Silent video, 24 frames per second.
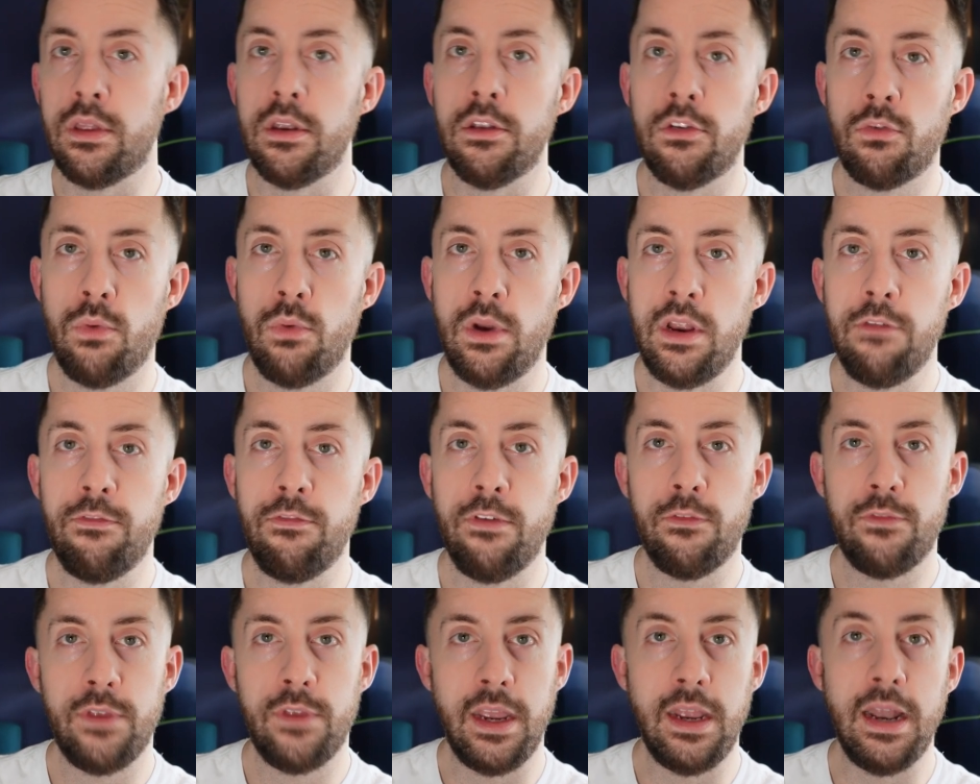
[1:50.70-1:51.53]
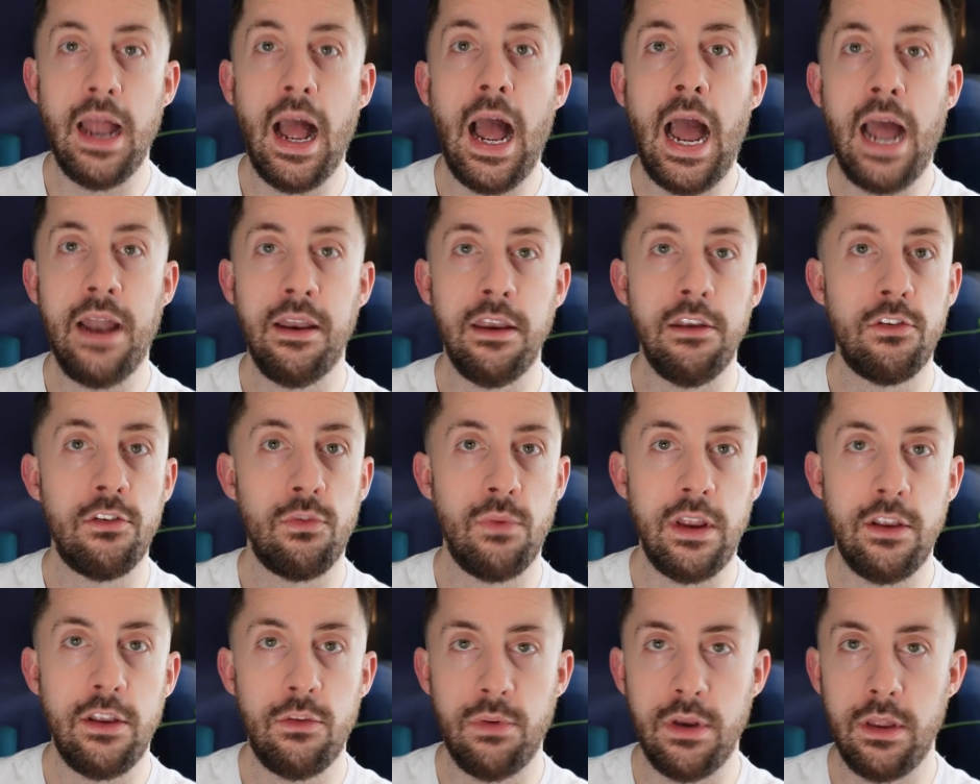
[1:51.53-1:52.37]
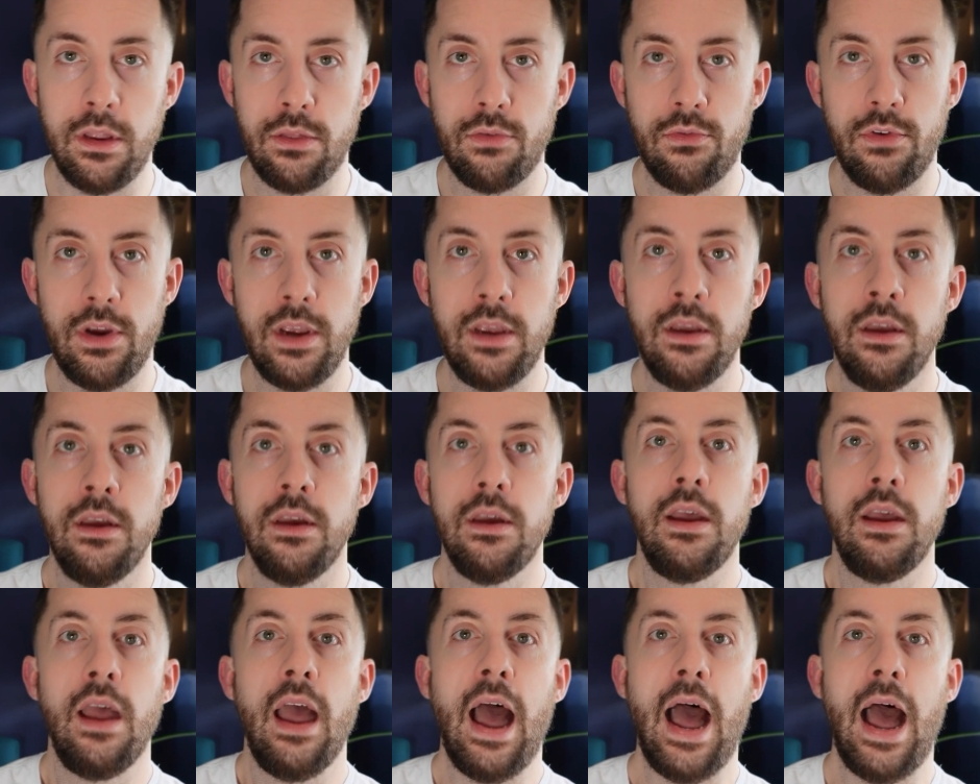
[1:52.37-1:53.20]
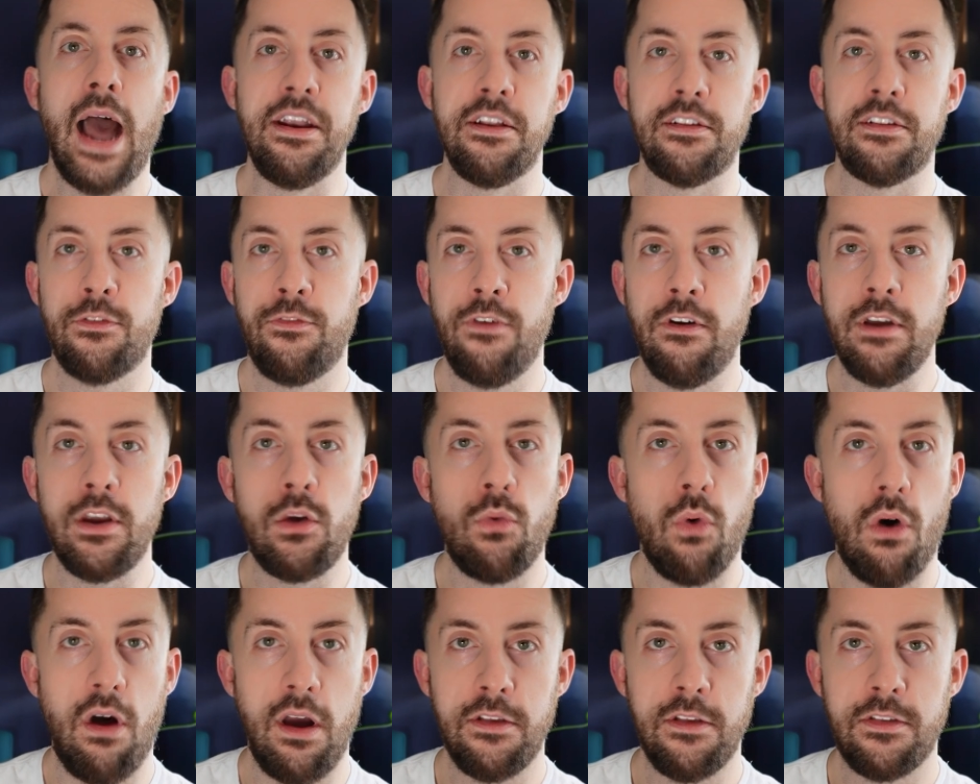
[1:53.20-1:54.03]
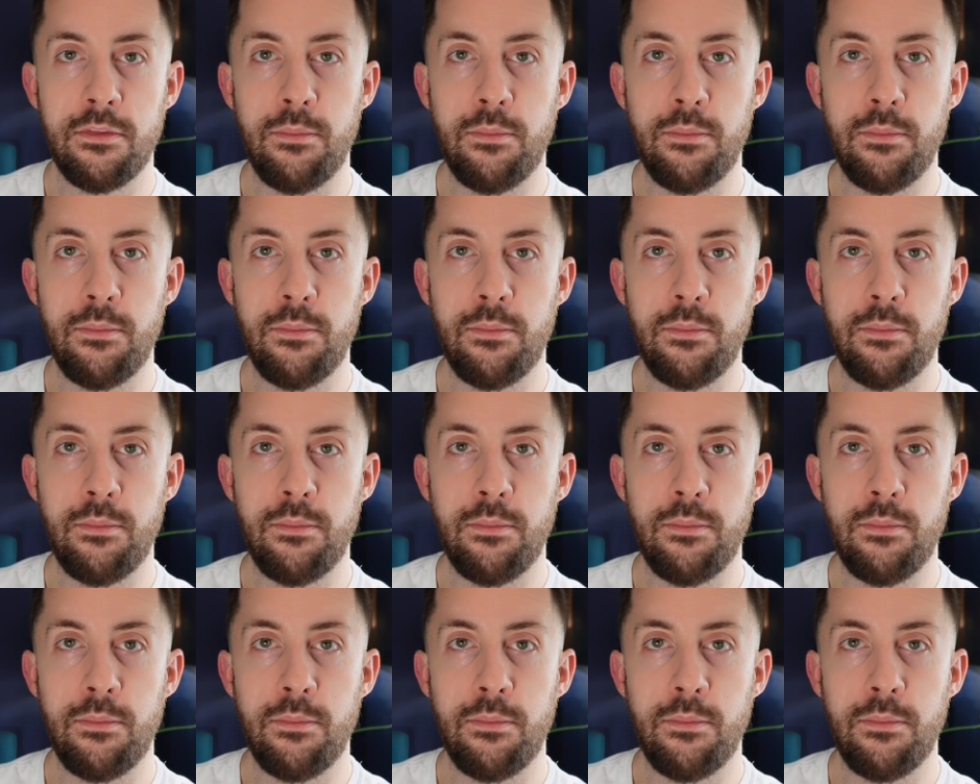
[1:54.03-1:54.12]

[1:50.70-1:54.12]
in 2015 and in 2023, and it's a very quiet